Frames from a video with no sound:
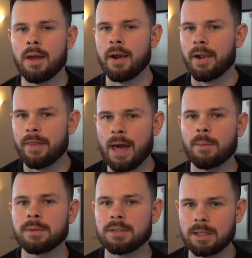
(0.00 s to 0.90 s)
That
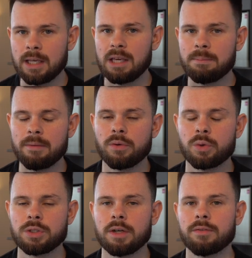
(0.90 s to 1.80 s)
was the key pivotal
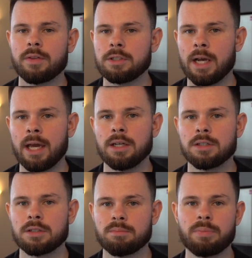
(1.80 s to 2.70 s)
shift that
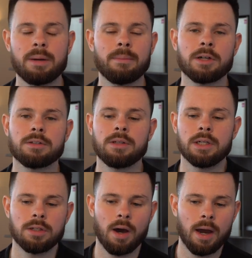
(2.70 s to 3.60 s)
changed pretty much the
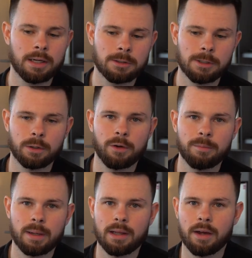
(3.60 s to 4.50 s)
entire trajectory of
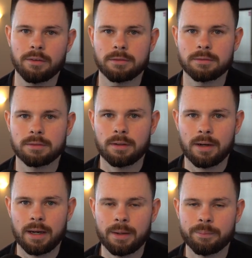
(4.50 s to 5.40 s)
my life,
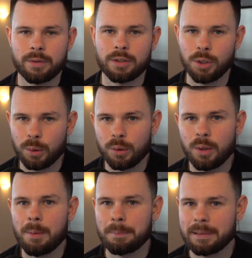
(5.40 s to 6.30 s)
okay? So
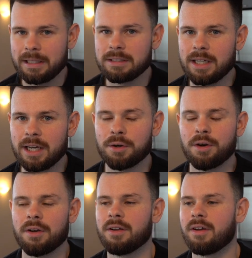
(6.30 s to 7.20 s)
please take it
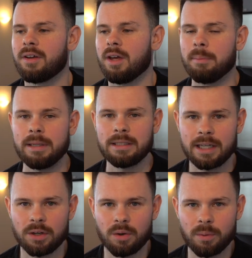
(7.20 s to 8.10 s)
on and please
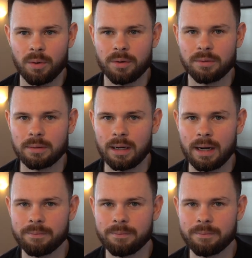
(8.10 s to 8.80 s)
take it on board, all right?